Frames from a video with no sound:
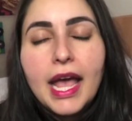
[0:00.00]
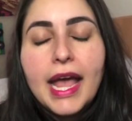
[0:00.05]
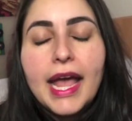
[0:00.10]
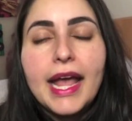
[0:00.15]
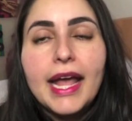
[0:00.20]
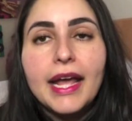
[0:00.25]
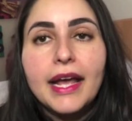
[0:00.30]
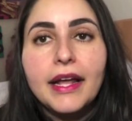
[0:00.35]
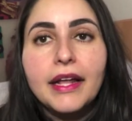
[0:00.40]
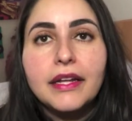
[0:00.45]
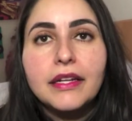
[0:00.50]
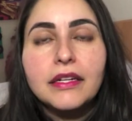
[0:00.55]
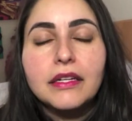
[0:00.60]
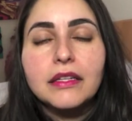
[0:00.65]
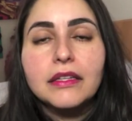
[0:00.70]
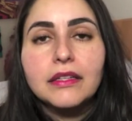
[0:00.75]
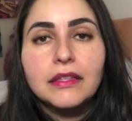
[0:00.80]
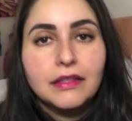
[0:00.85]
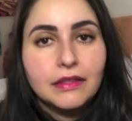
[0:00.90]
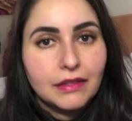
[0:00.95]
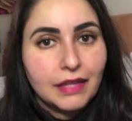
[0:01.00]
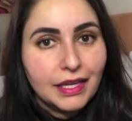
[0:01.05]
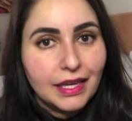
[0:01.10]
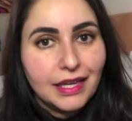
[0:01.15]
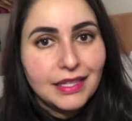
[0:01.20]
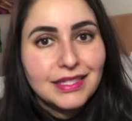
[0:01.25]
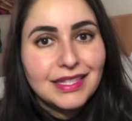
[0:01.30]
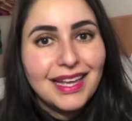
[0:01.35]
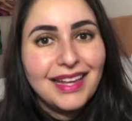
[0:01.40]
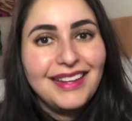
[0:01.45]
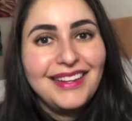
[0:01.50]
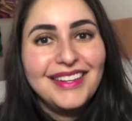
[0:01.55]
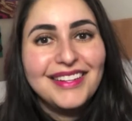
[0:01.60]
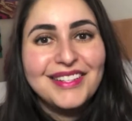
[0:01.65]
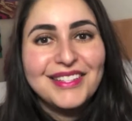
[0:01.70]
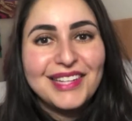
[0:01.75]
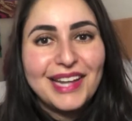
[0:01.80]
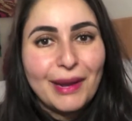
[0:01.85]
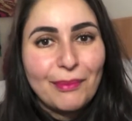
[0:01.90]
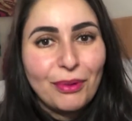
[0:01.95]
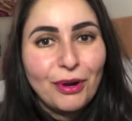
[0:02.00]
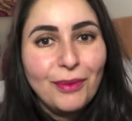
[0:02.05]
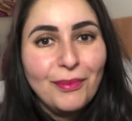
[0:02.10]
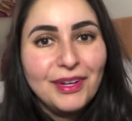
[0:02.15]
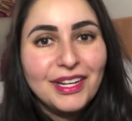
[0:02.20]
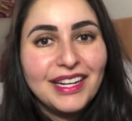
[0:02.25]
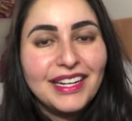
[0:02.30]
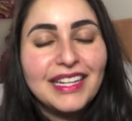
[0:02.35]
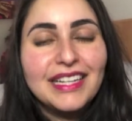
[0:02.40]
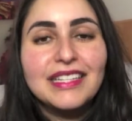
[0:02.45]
And like I said, it is not permanent.